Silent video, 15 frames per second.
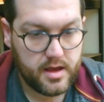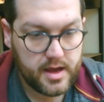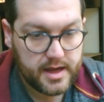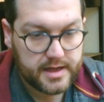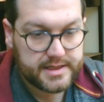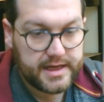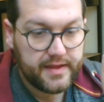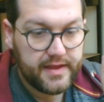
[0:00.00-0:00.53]

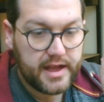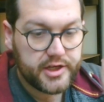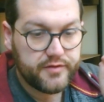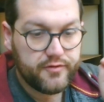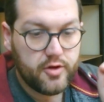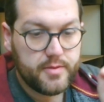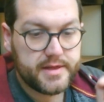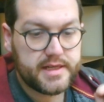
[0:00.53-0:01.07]
take the engine
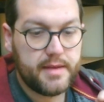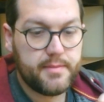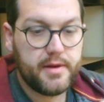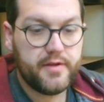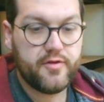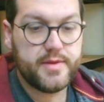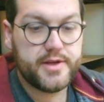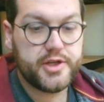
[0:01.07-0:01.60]
room assembly
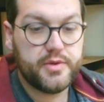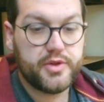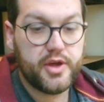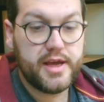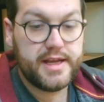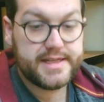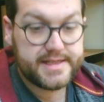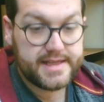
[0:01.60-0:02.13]
from issue
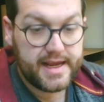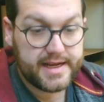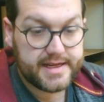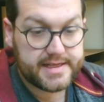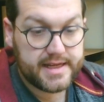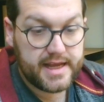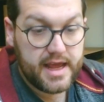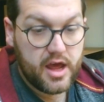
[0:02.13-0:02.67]

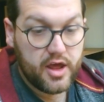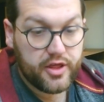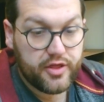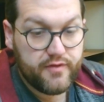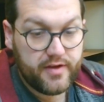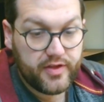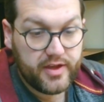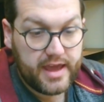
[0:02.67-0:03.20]
36,
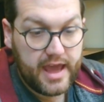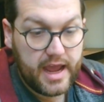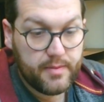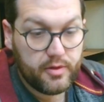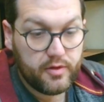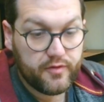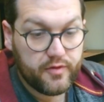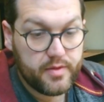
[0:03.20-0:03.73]
thread the
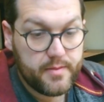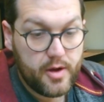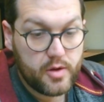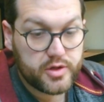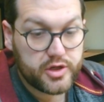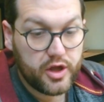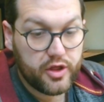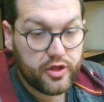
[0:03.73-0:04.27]
cable from the
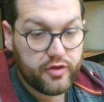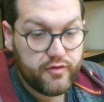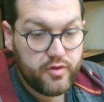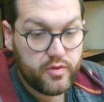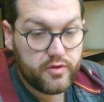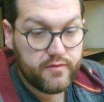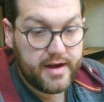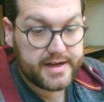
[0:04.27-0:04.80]
motor through
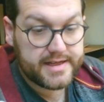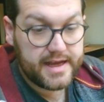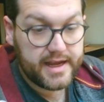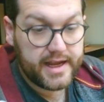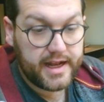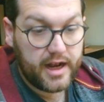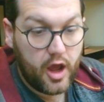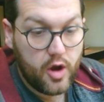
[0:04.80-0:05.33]
the
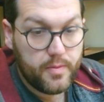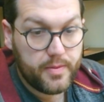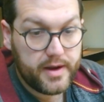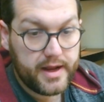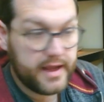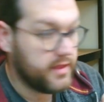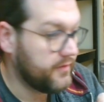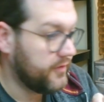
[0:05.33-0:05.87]
rectangular
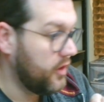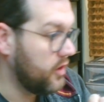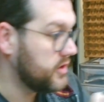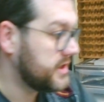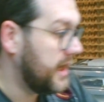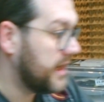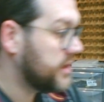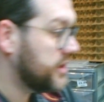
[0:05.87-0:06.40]
opening in the floor
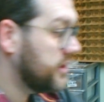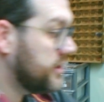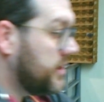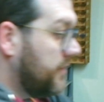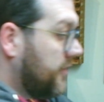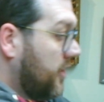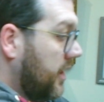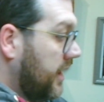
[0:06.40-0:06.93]
section. So
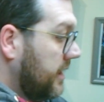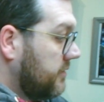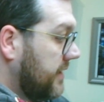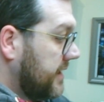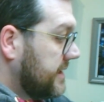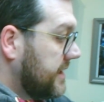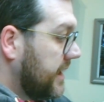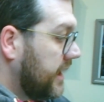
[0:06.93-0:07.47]
we've got a little
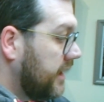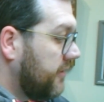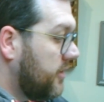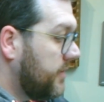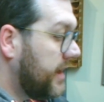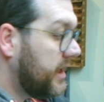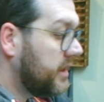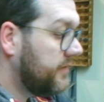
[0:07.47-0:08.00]
rectangular
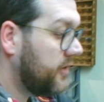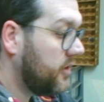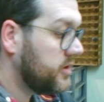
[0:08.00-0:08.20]
opening in the floor